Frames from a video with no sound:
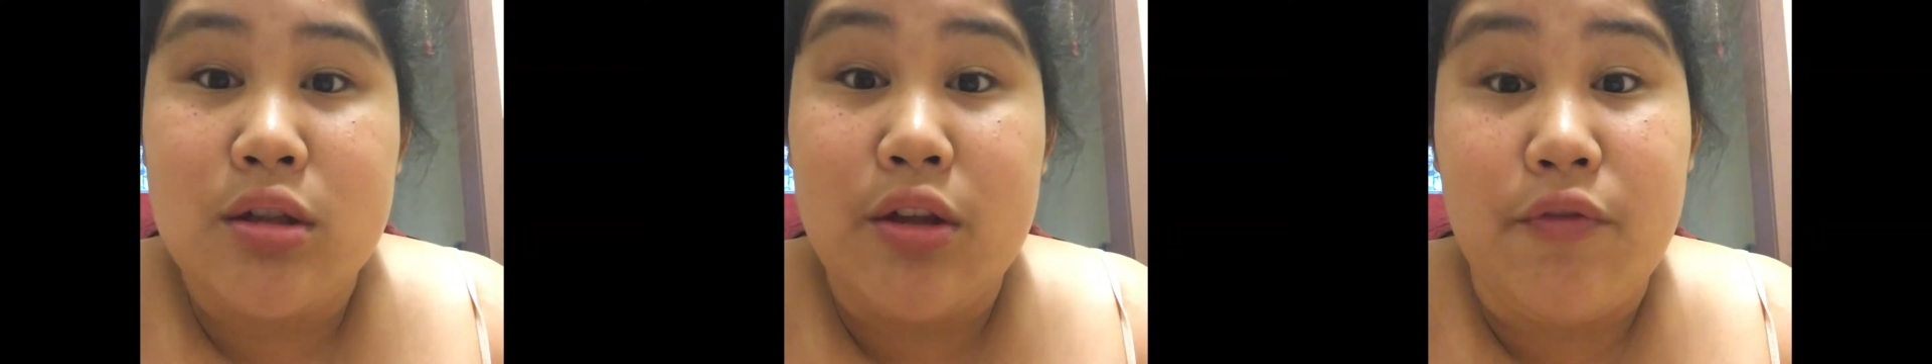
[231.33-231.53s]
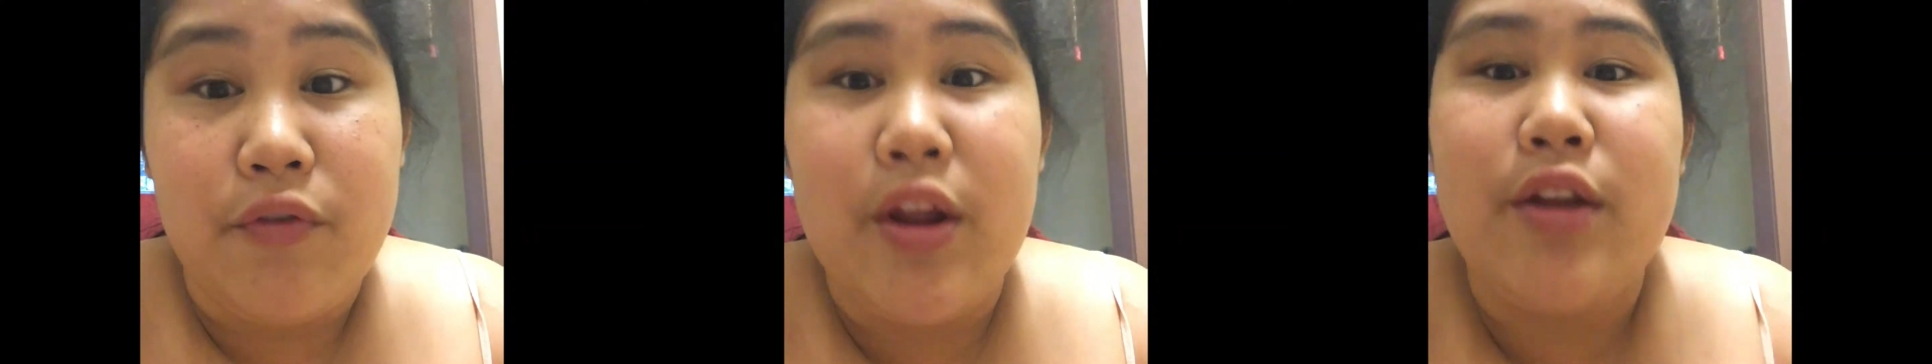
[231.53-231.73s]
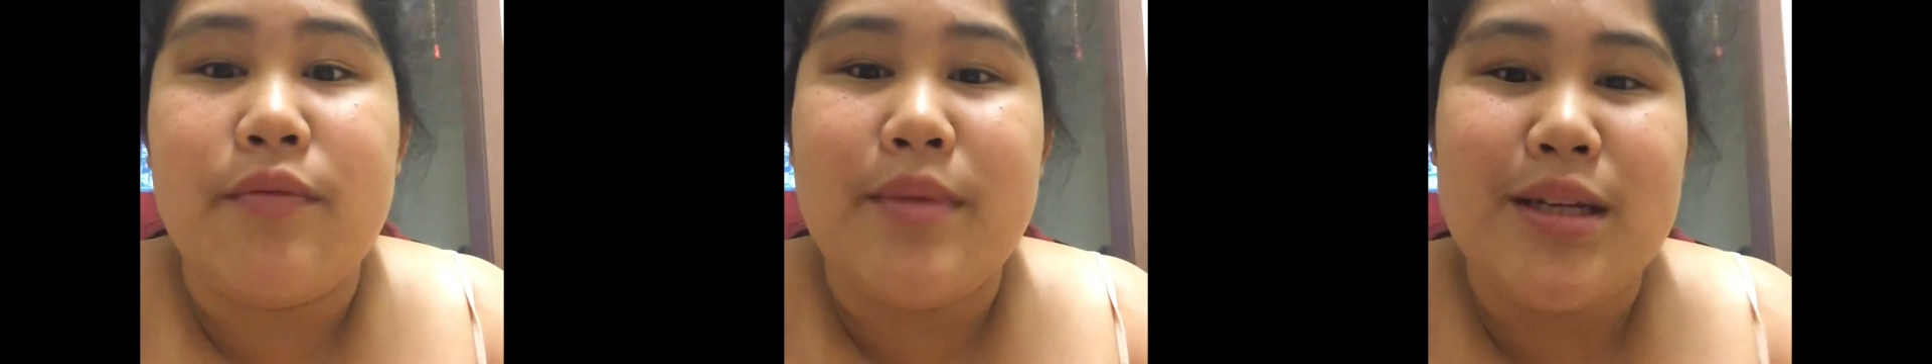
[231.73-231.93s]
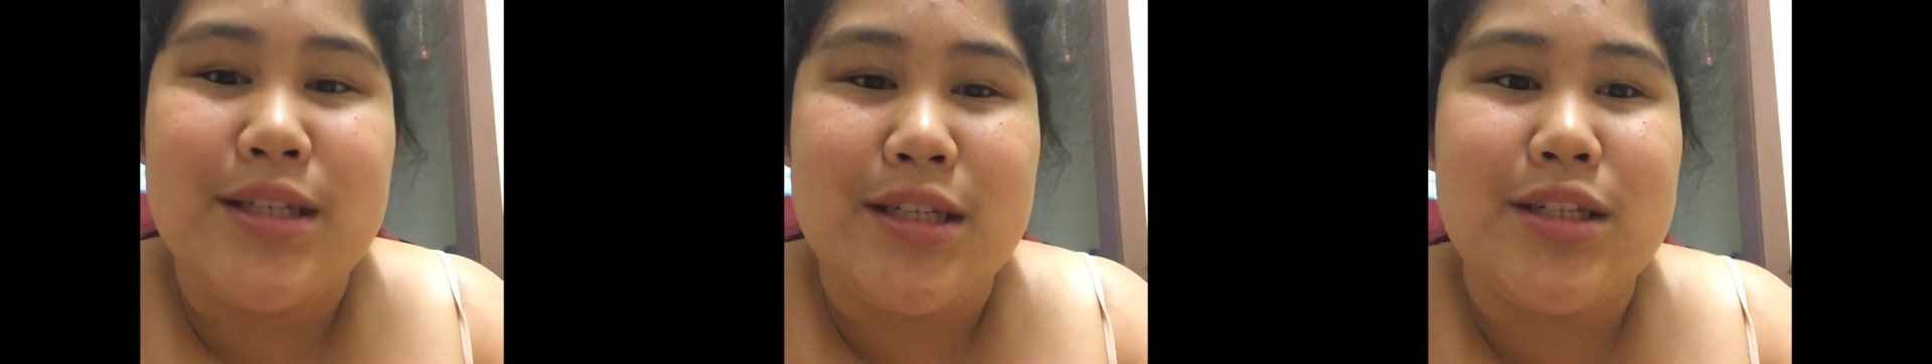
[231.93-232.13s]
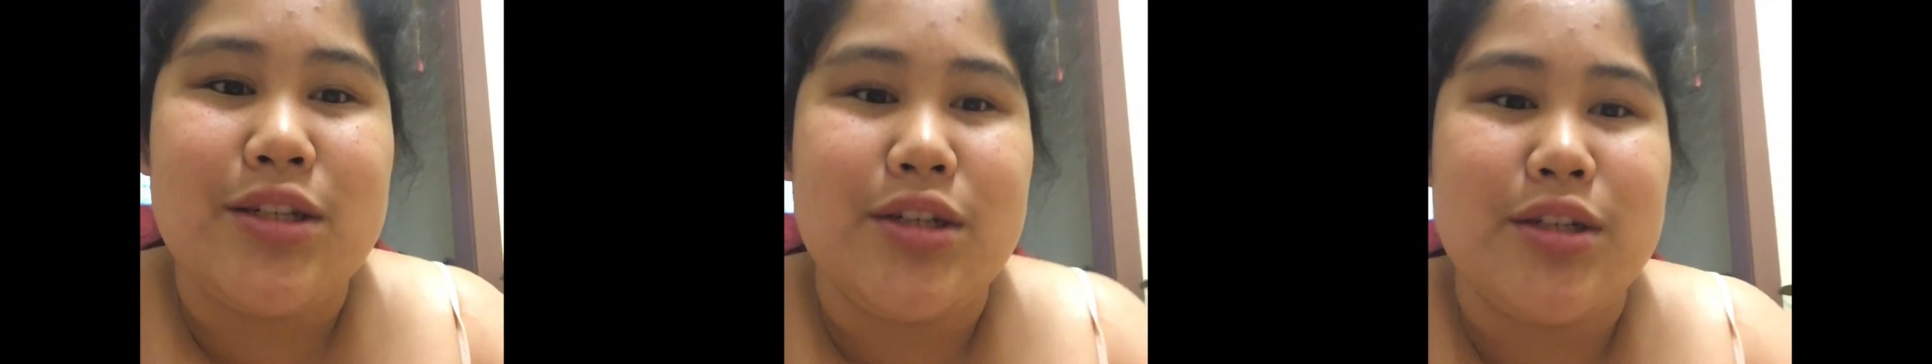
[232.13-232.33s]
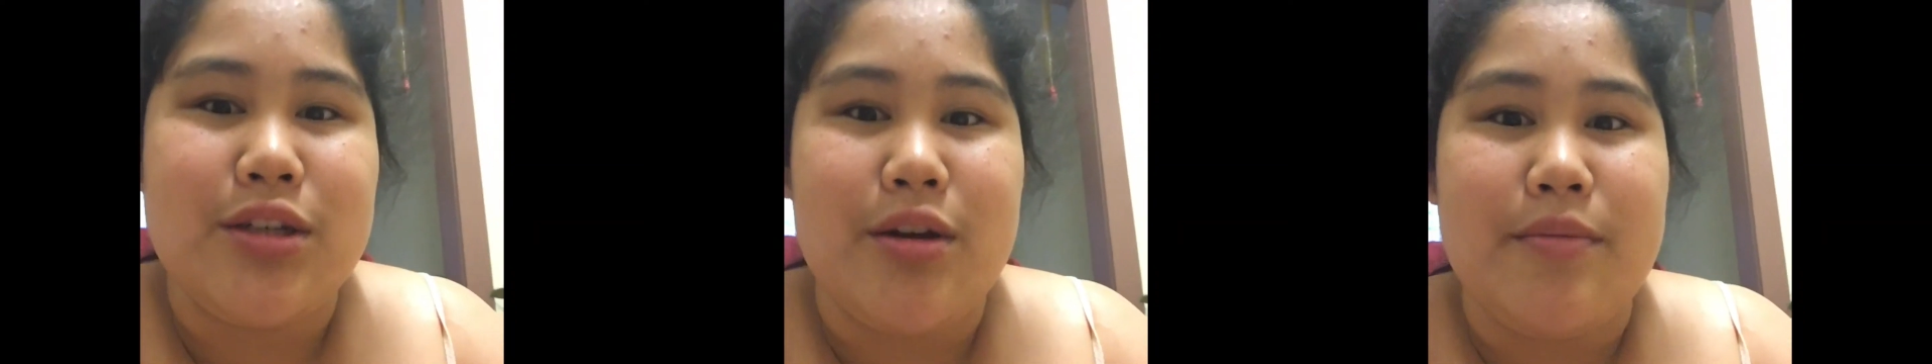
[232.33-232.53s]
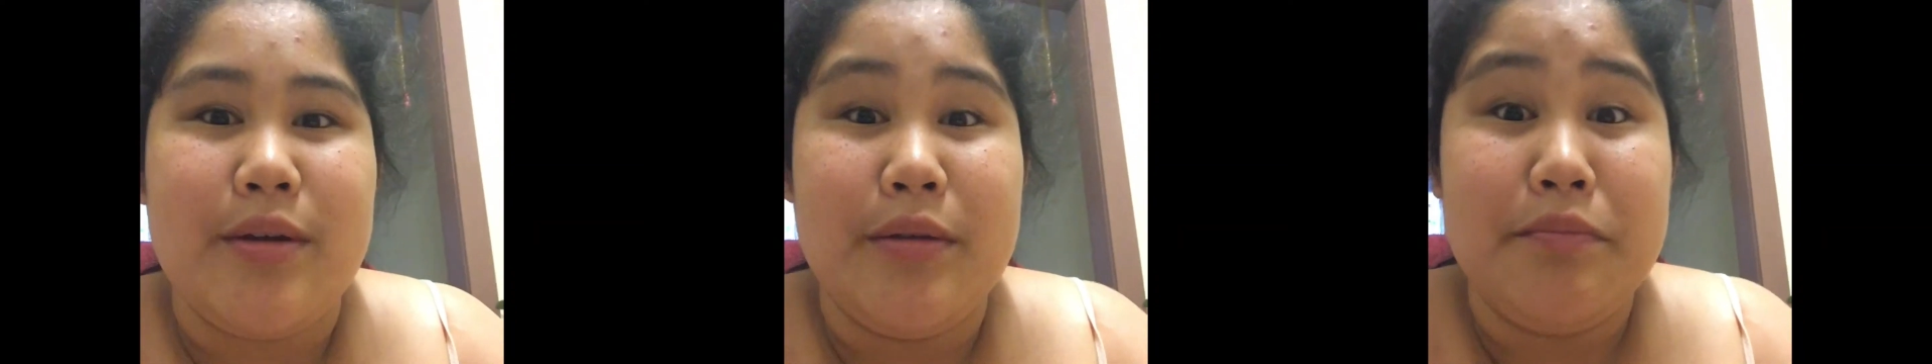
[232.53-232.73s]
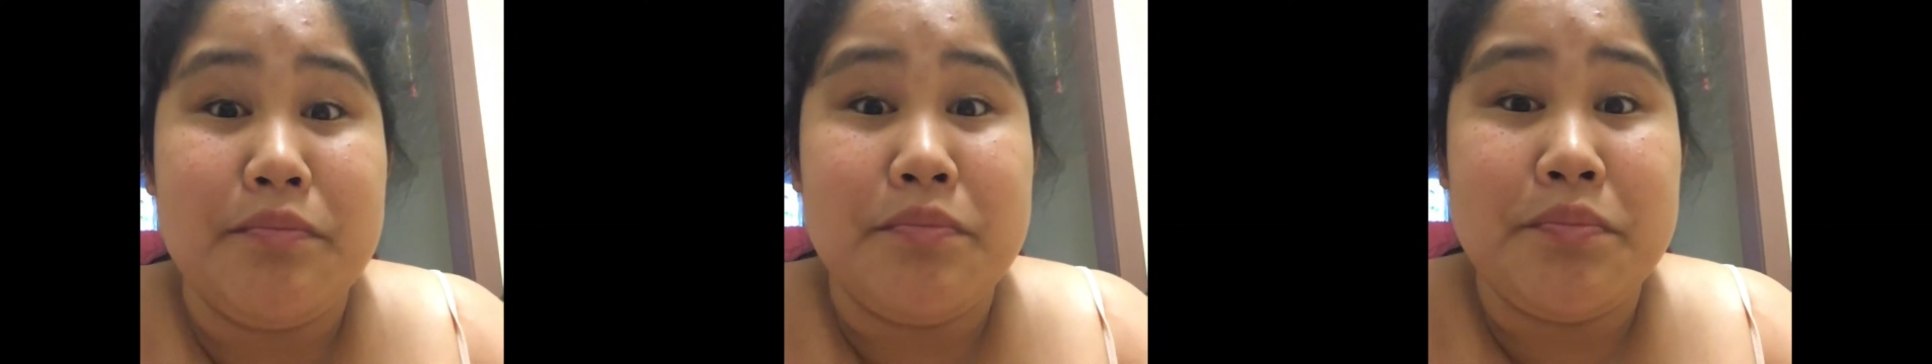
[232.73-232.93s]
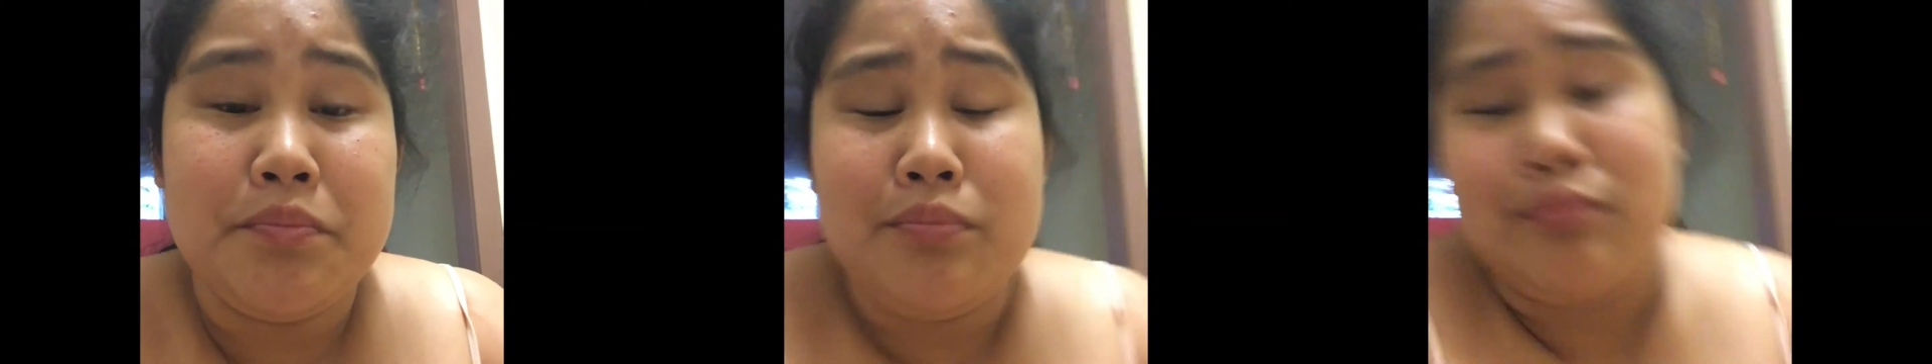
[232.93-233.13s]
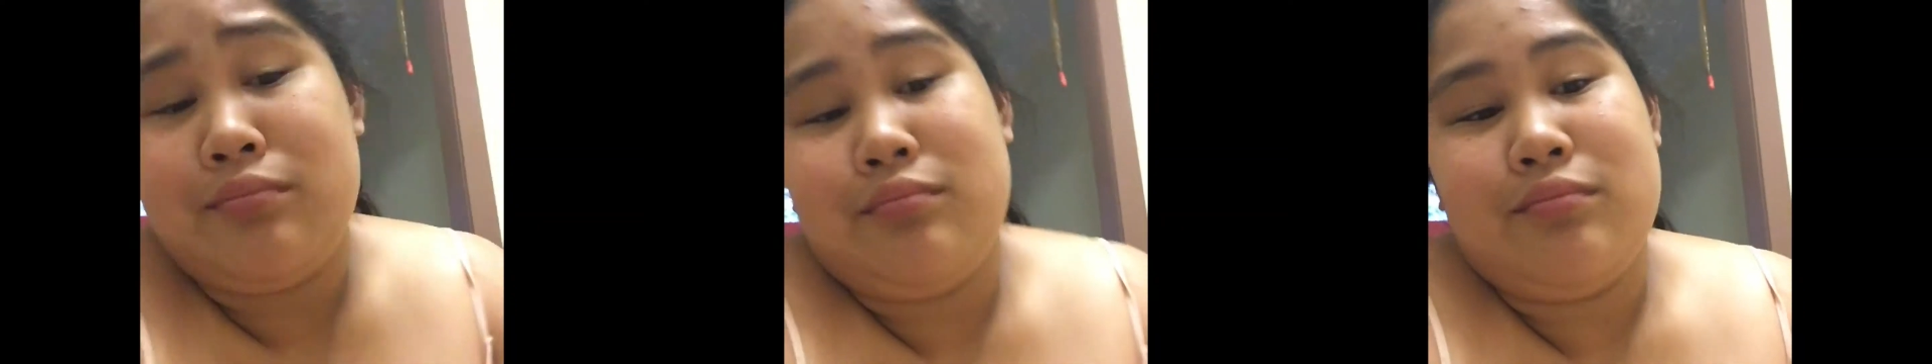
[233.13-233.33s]
the friend of my sister is coming
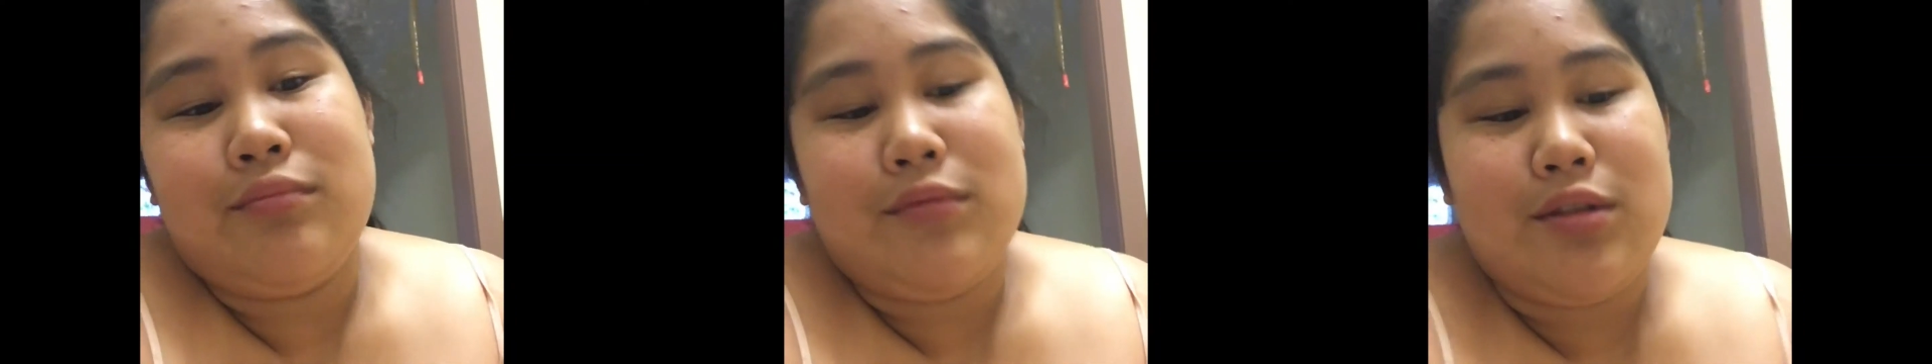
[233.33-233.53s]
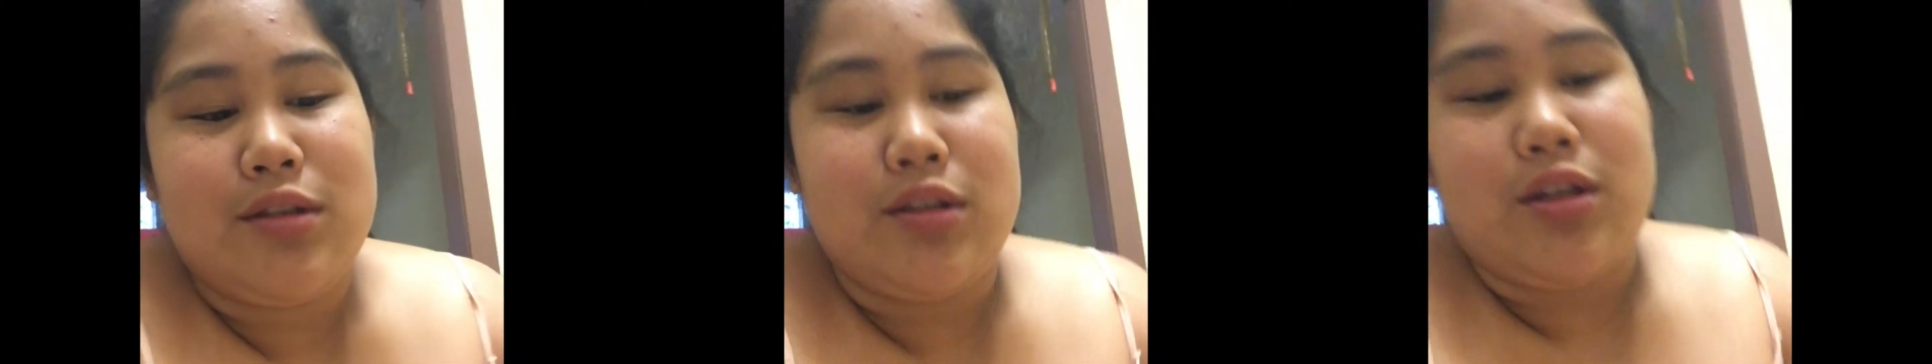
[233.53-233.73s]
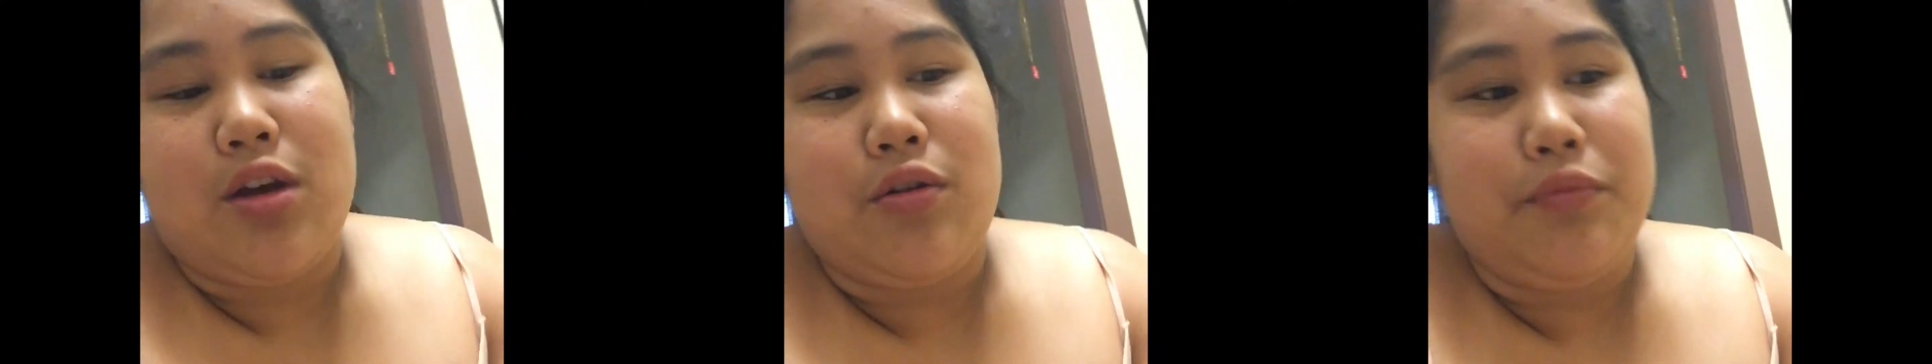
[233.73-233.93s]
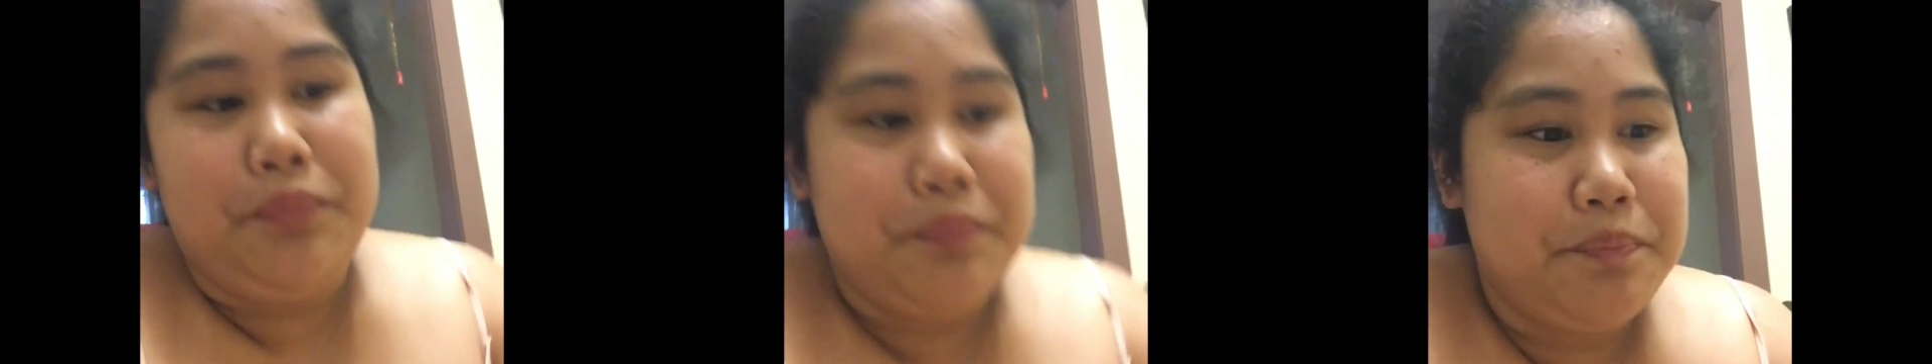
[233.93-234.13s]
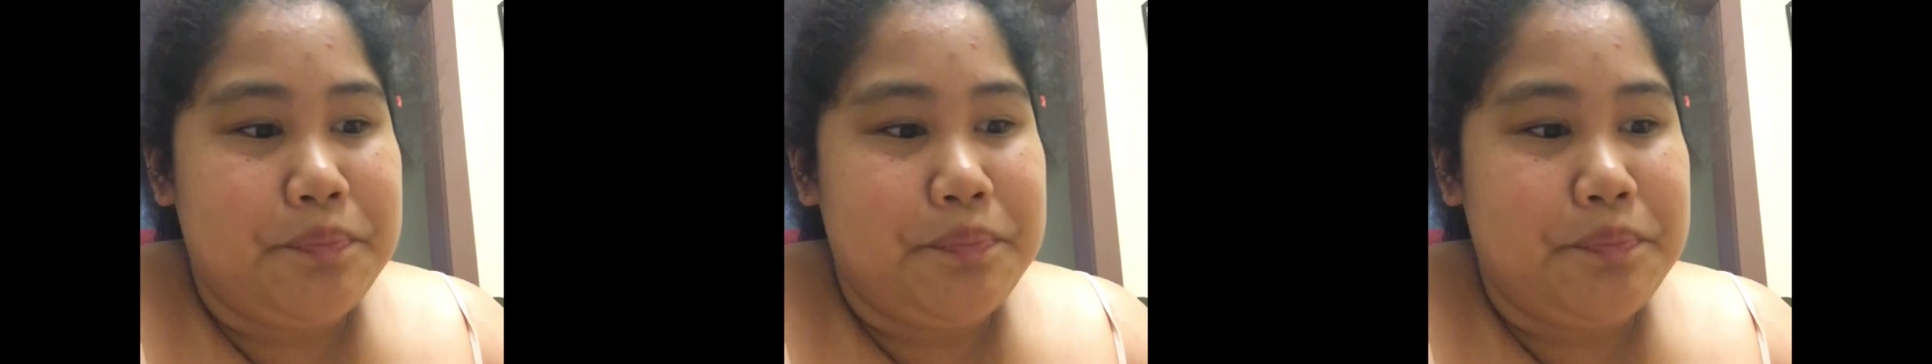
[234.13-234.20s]
so